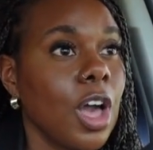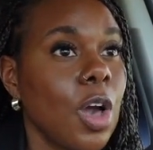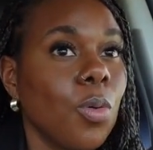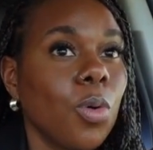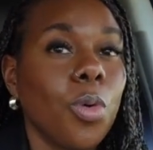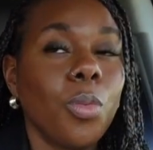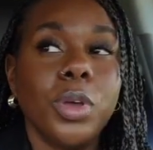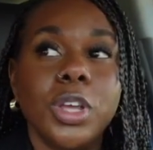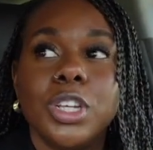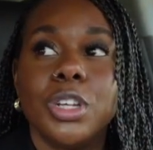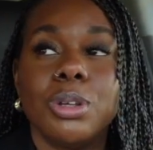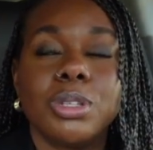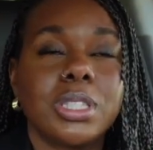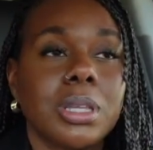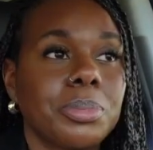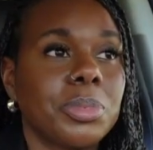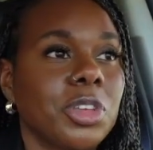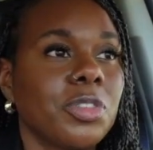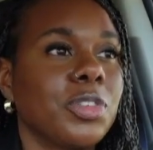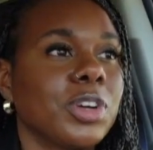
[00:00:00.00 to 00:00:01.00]
When we do
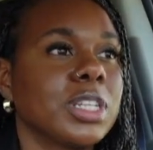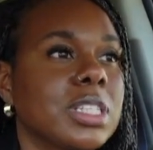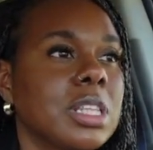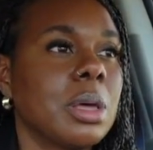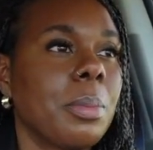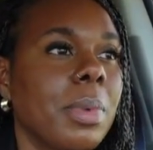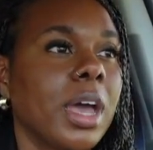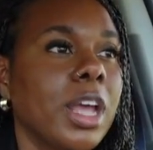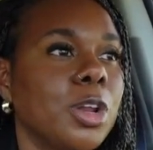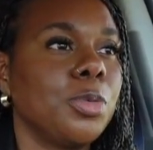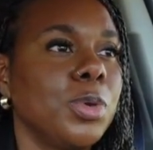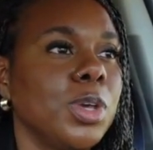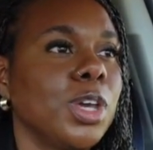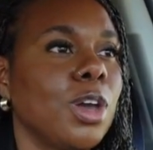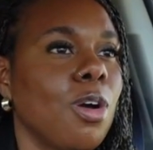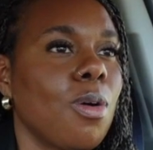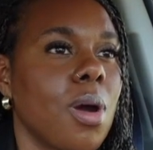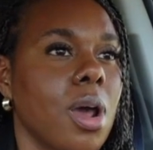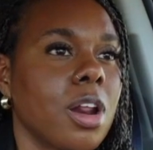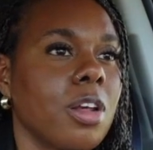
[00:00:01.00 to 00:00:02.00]
something for somebody, we
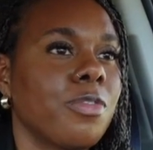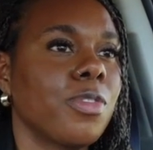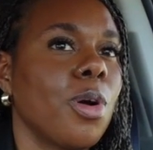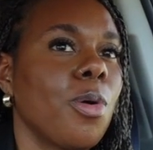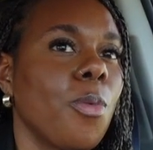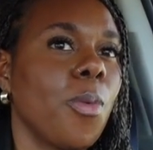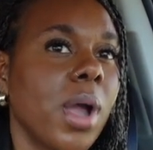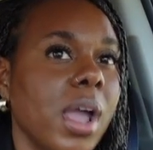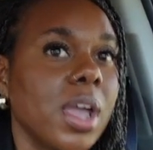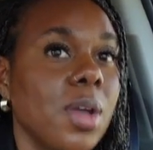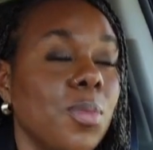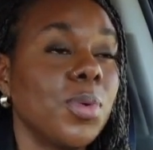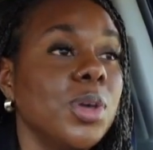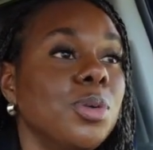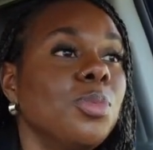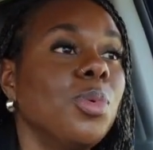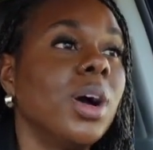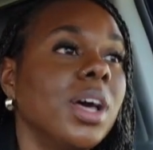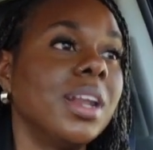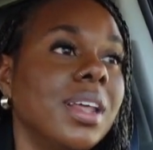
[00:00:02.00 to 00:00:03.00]
go out of our way, we
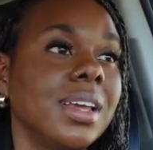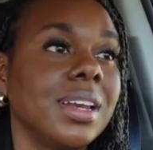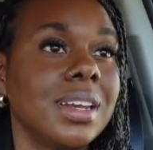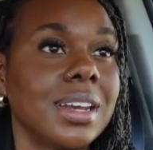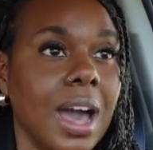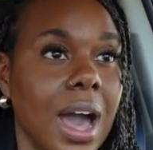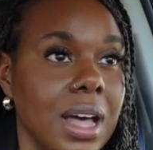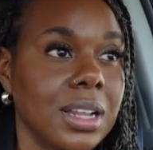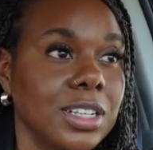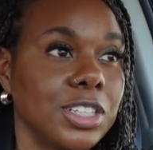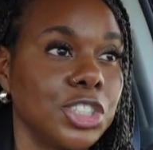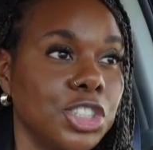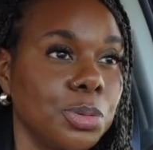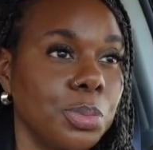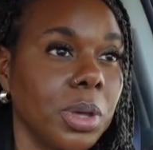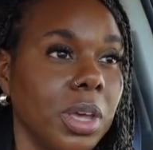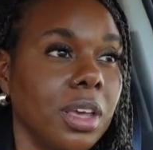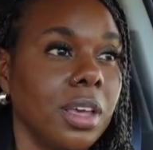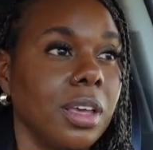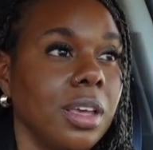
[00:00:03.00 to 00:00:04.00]
want
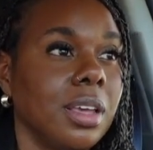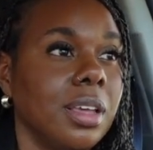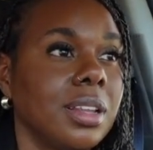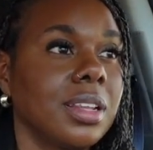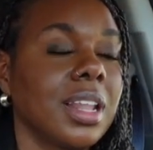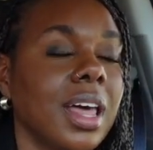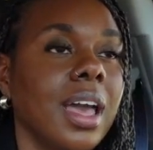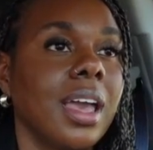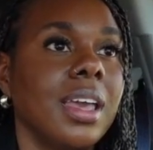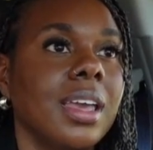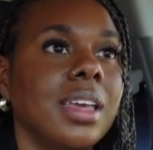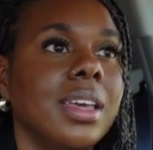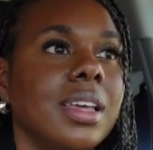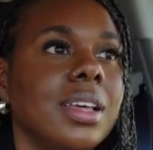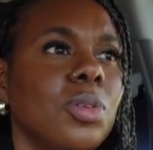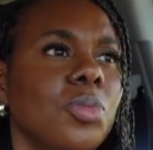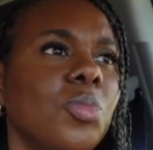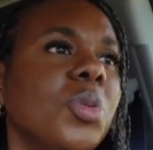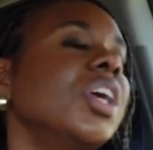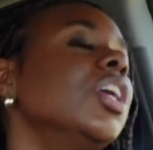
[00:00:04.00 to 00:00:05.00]
acknowledgement. Like,
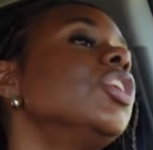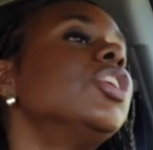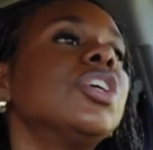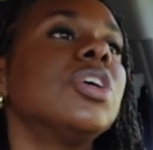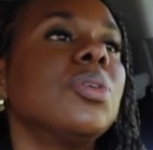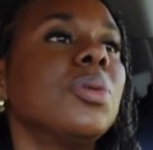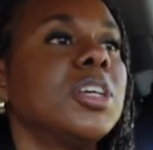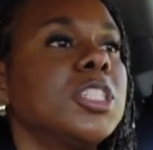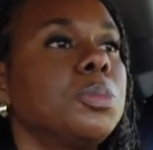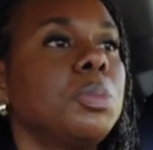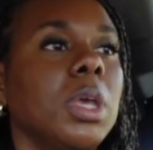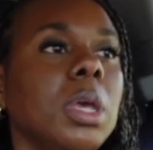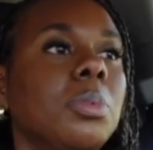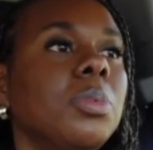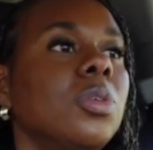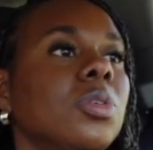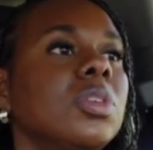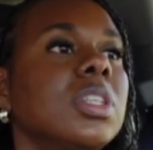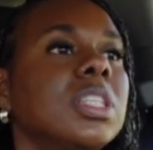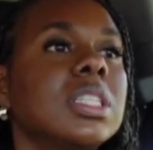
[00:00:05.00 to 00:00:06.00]
we do as
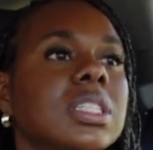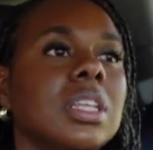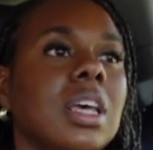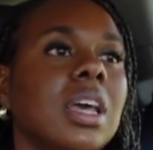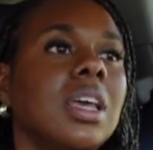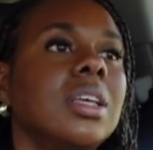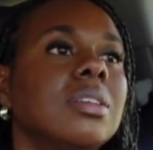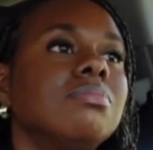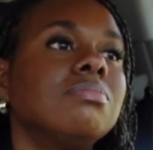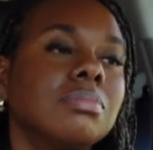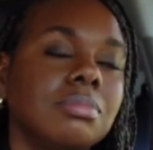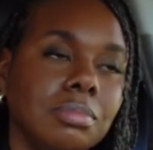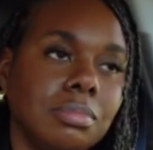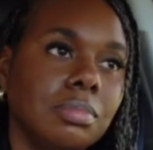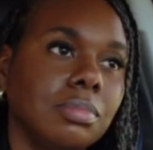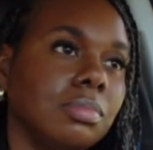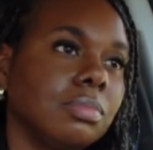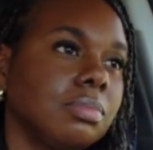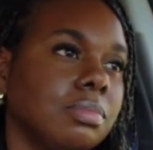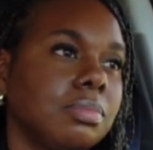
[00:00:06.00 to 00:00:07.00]
people. It's like,
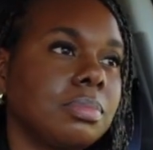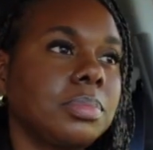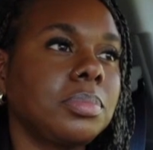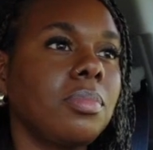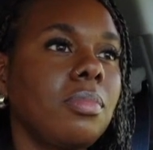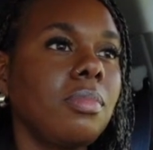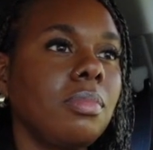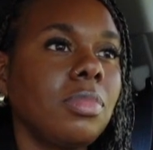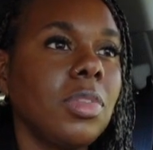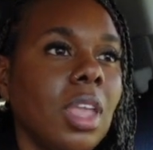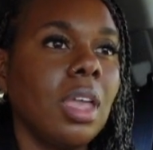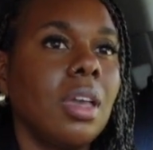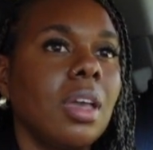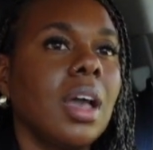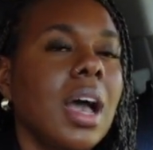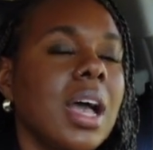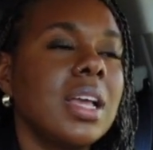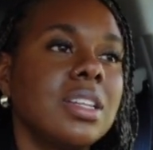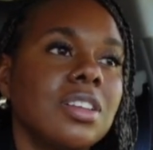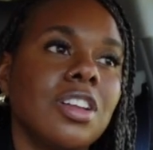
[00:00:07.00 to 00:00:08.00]

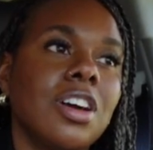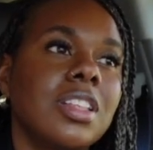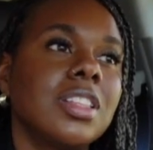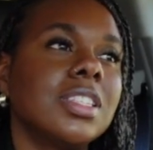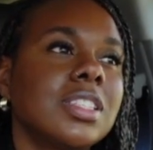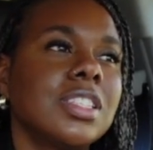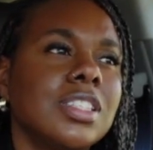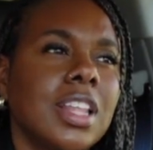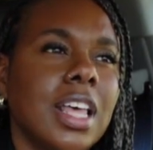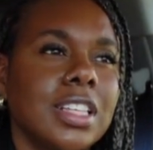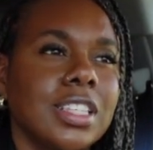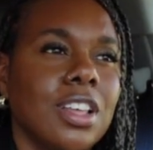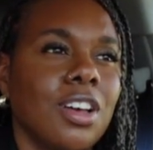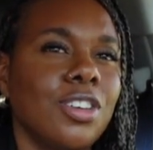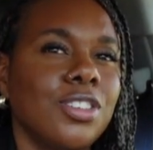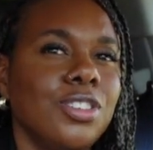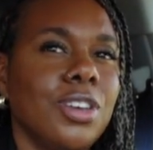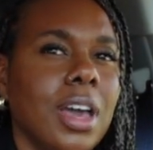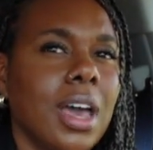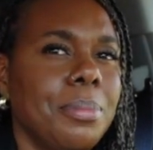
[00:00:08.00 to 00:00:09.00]
I did all this and that's all
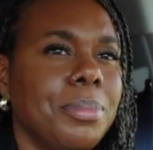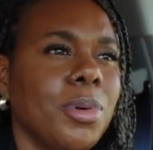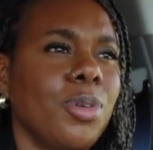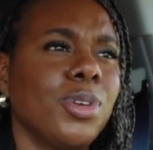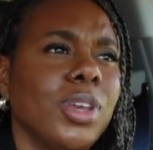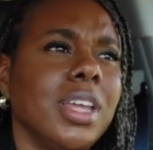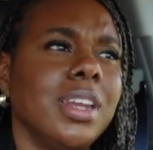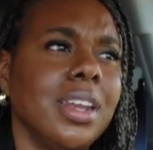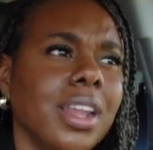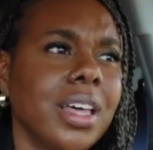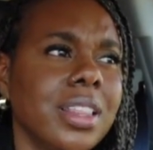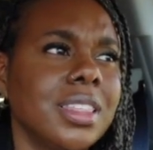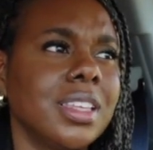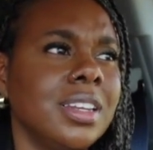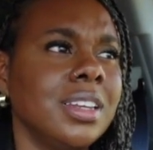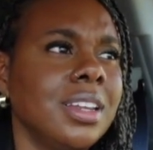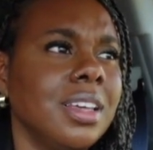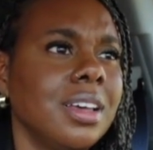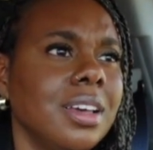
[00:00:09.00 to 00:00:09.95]
I don't get nothing?